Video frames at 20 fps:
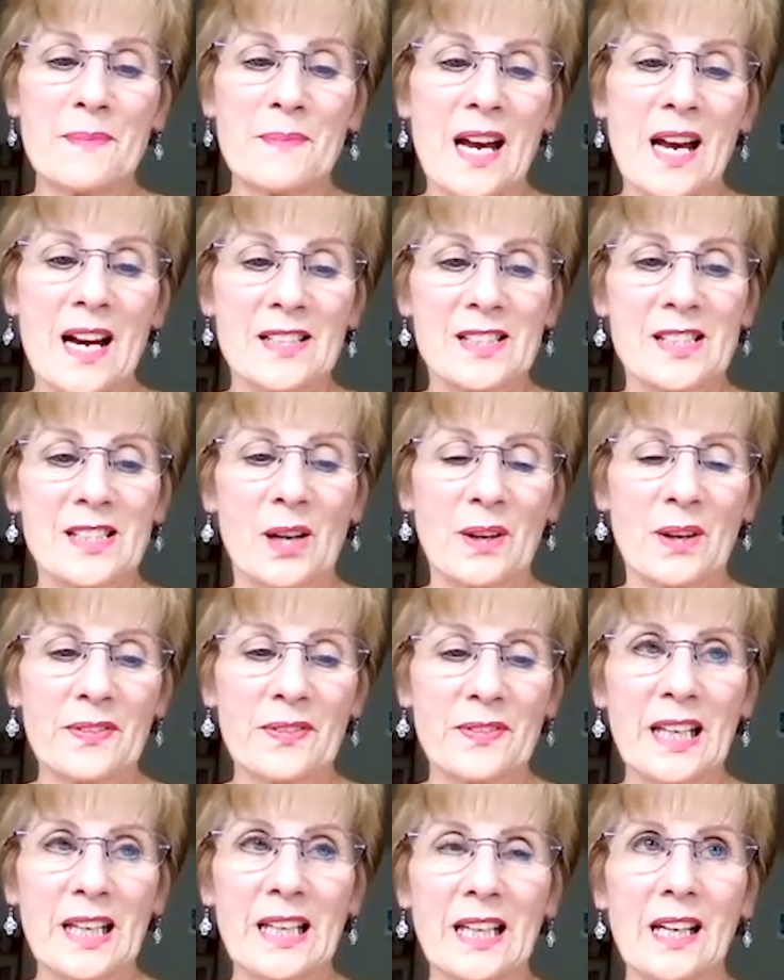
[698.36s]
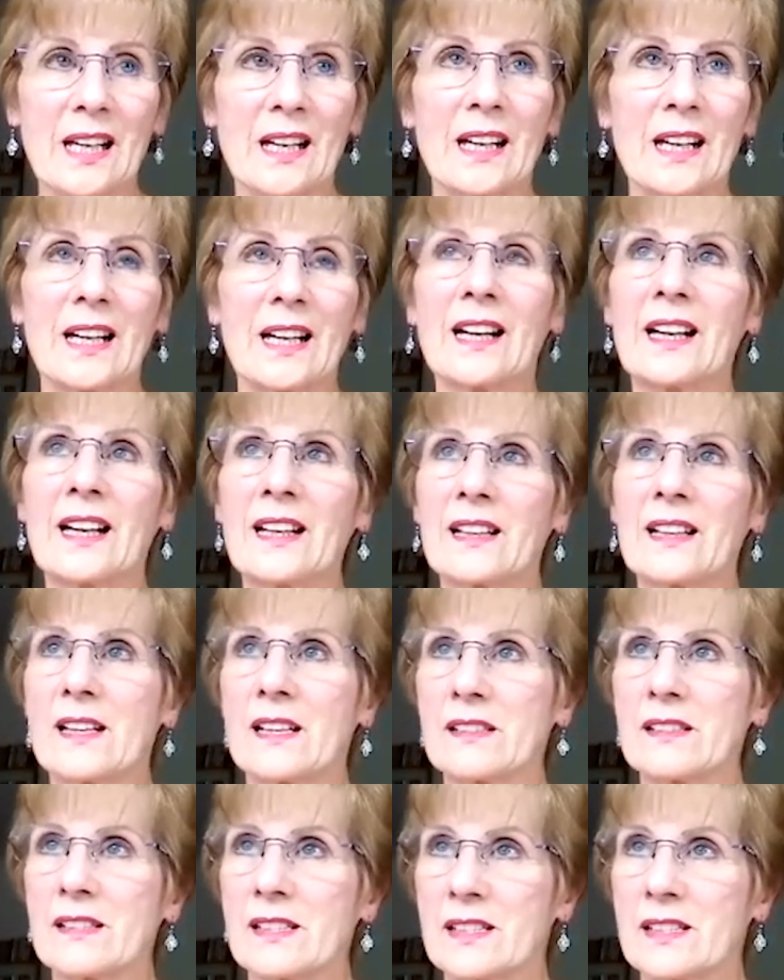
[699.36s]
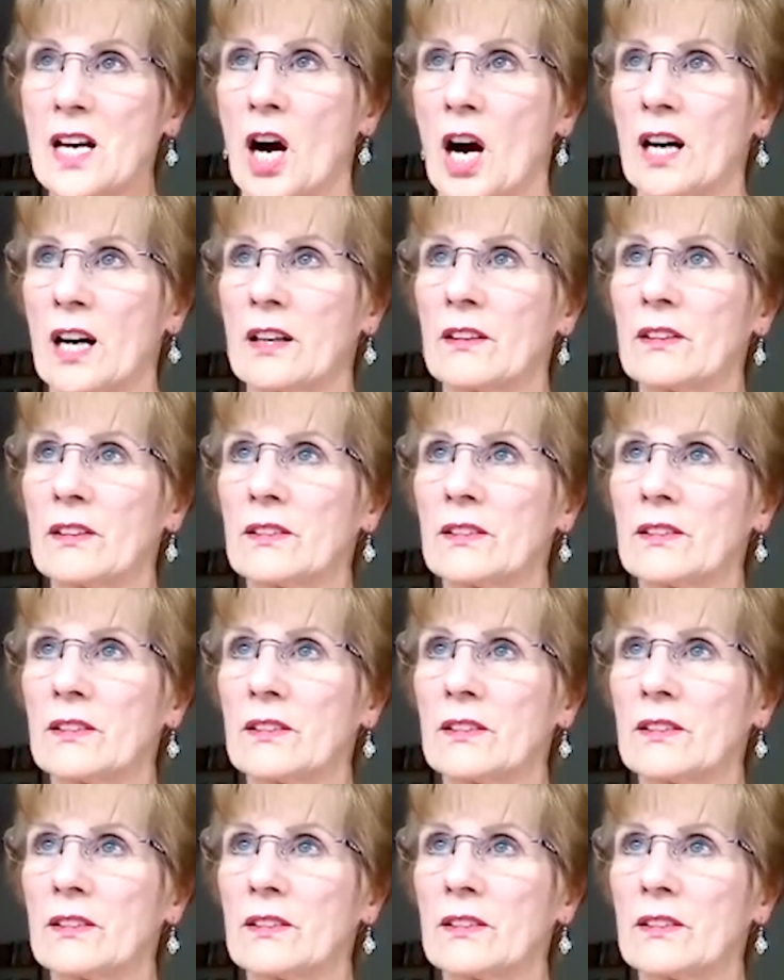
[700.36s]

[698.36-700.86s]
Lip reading: So I think it's that.